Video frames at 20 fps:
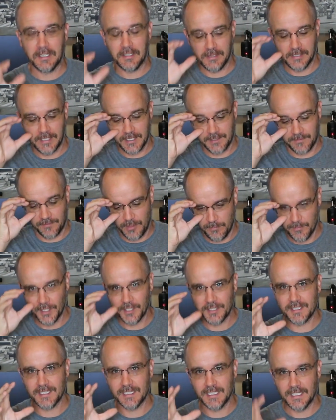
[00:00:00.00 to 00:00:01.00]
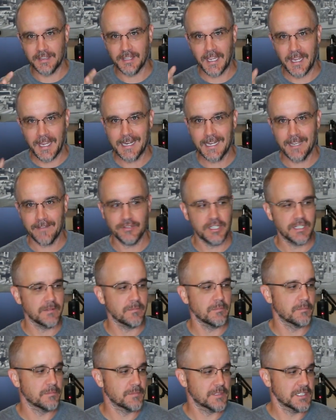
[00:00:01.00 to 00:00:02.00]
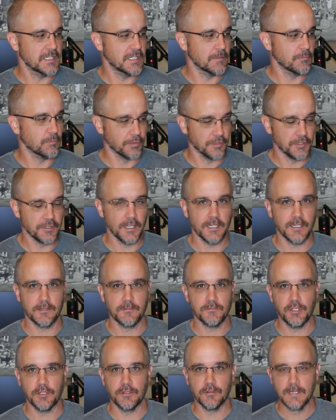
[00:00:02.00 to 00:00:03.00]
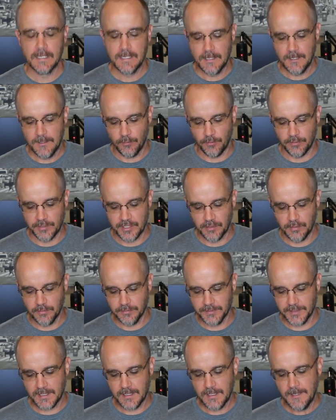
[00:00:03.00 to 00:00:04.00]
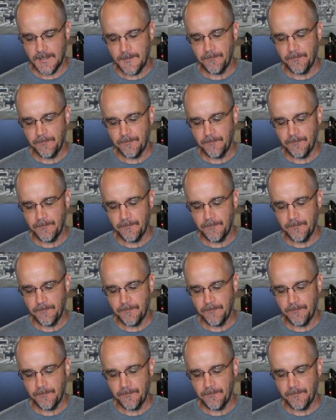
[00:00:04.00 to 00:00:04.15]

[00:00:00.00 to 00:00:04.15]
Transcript: the last few months getting the hang of it and seeing, uh, you know, results.